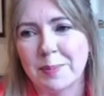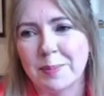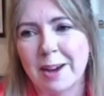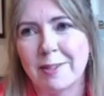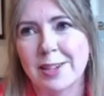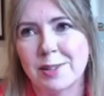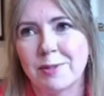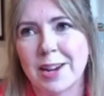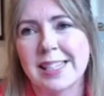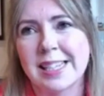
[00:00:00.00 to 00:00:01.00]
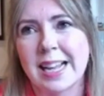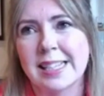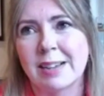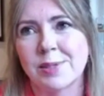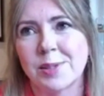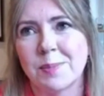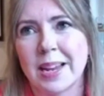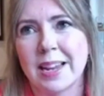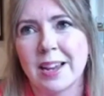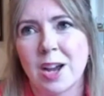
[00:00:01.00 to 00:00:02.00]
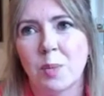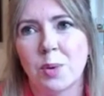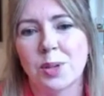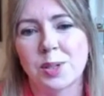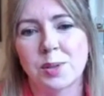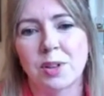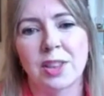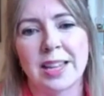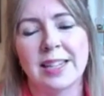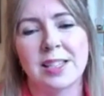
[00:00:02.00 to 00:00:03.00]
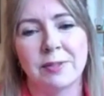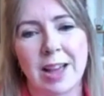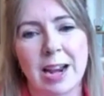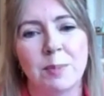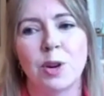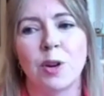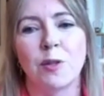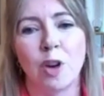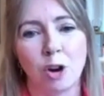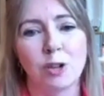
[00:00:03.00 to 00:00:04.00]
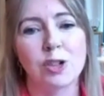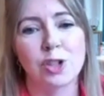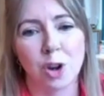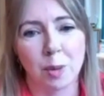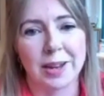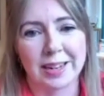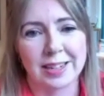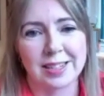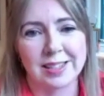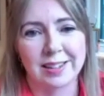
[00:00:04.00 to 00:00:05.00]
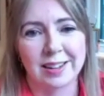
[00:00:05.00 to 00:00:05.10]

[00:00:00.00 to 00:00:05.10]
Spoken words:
areas that really stands out to me was the development of hot topics.